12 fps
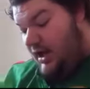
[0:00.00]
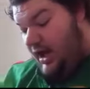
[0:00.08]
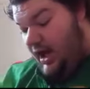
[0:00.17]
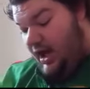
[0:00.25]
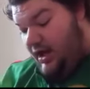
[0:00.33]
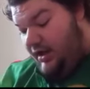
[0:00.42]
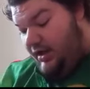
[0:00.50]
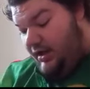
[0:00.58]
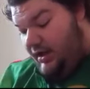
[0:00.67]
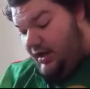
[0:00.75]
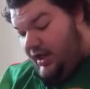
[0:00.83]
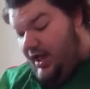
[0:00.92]
uh,
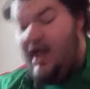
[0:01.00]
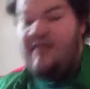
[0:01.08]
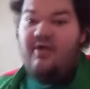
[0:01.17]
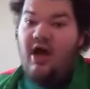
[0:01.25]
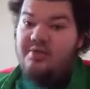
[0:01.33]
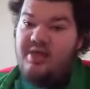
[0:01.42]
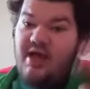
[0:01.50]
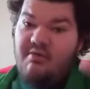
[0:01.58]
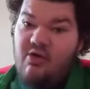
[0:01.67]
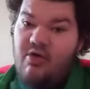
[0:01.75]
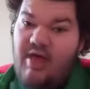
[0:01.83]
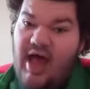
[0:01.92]
and if y'all think
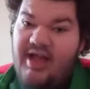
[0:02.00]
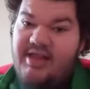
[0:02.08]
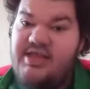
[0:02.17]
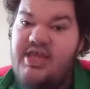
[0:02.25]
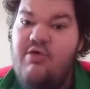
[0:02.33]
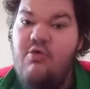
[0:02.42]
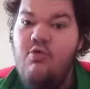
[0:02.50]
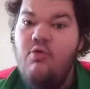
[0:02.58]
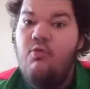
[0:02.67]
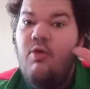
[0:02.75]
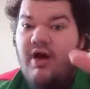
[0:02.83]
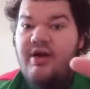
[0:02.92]
I'm gonna lie to you,
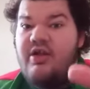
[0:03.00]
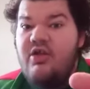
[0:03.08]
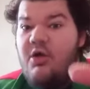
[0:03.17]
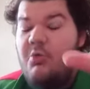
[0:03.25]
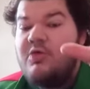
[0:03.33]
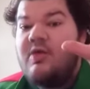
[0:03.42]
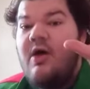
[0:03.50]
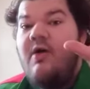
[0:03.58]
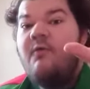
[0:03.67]
we're nearly almost